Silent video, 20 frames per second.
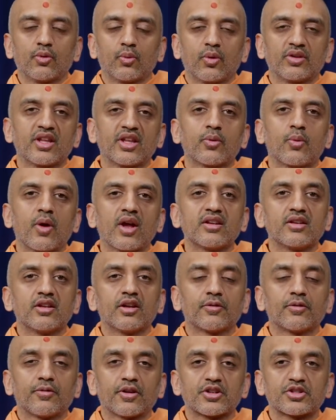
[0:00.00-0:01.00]
When they went
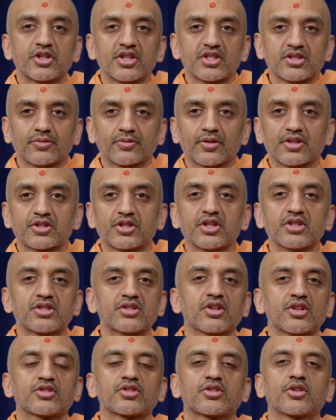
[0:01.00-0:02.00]
near Vashisht,
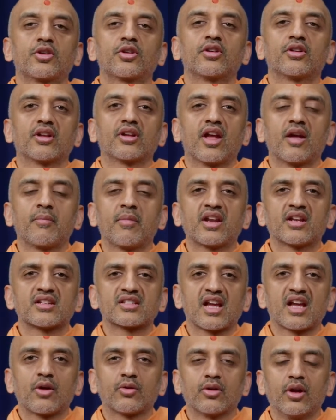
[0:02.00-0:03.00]
Vashisht just turned and made a
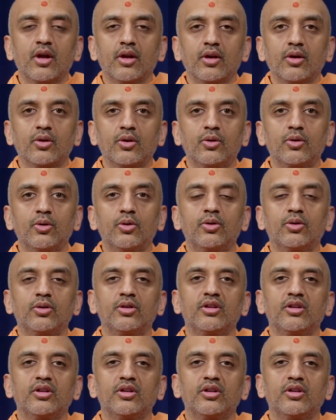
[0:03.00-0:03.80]
sound, hu.